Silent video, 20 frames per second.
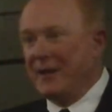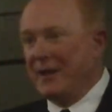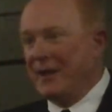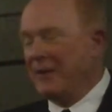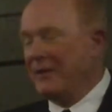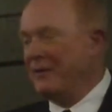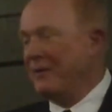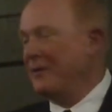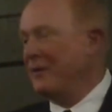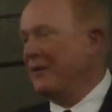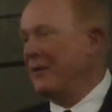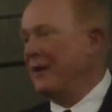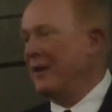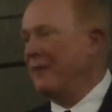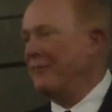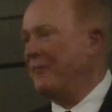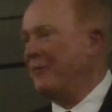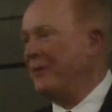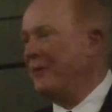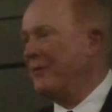And
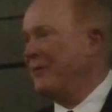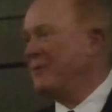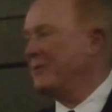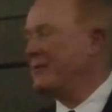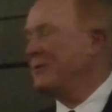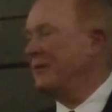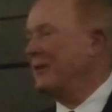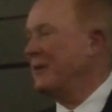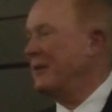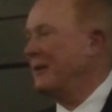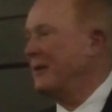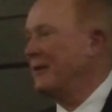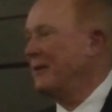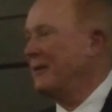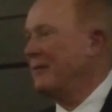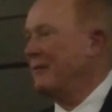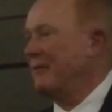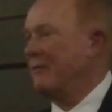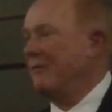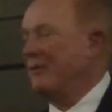I found this
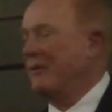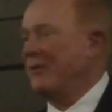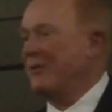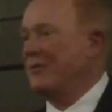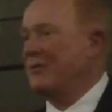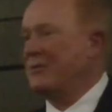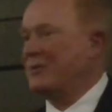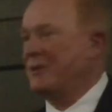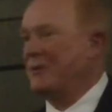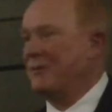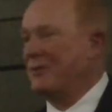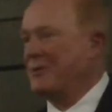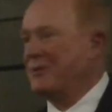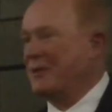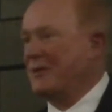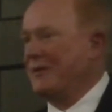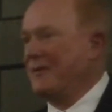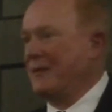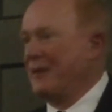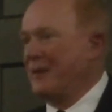very interesting
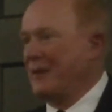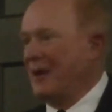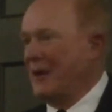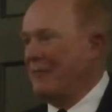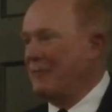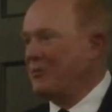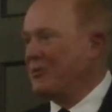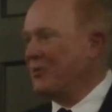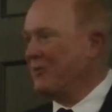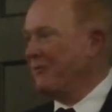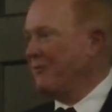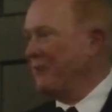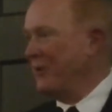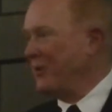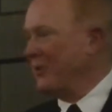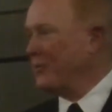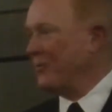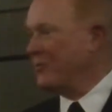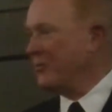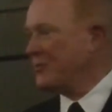because I was
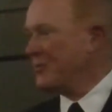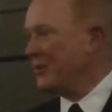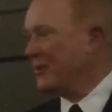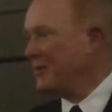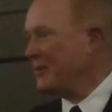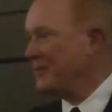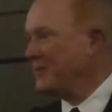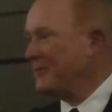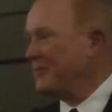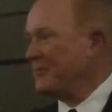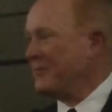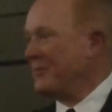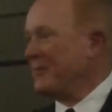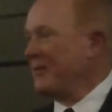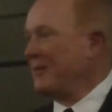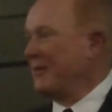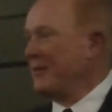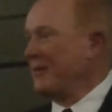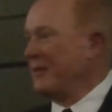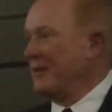confused,
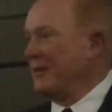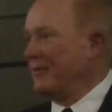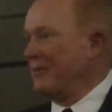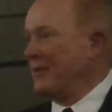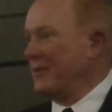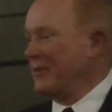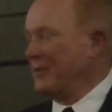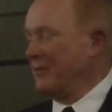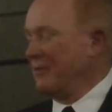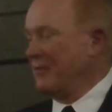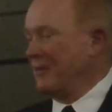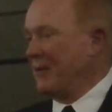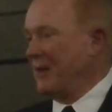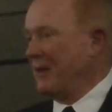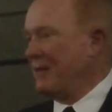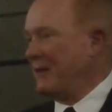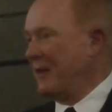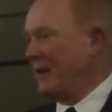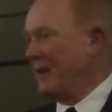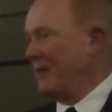because
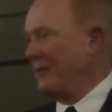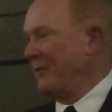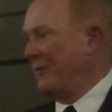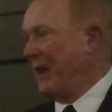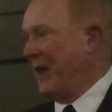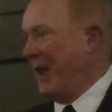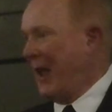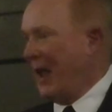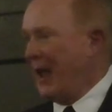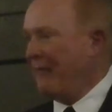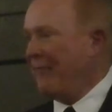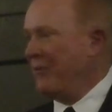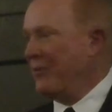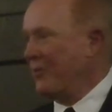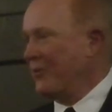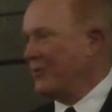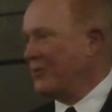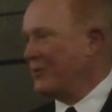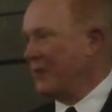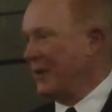not that I didn't have
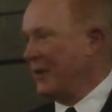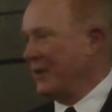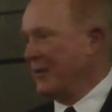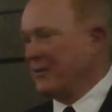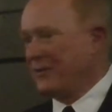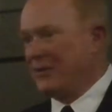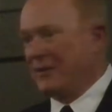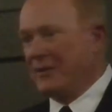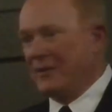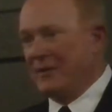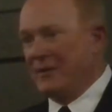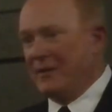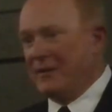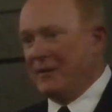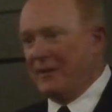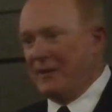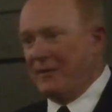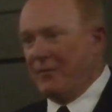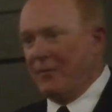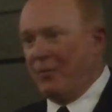those things,
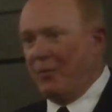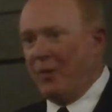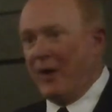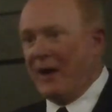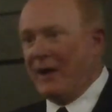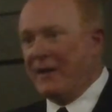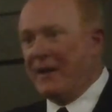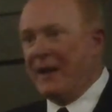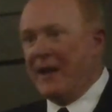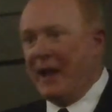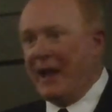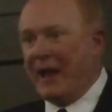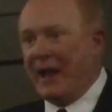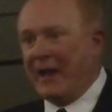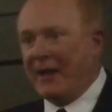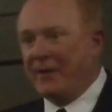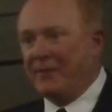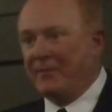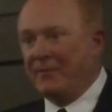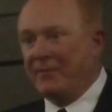why they
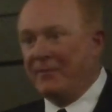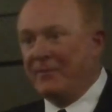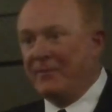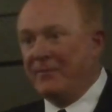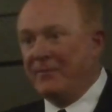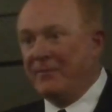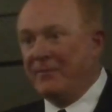have them.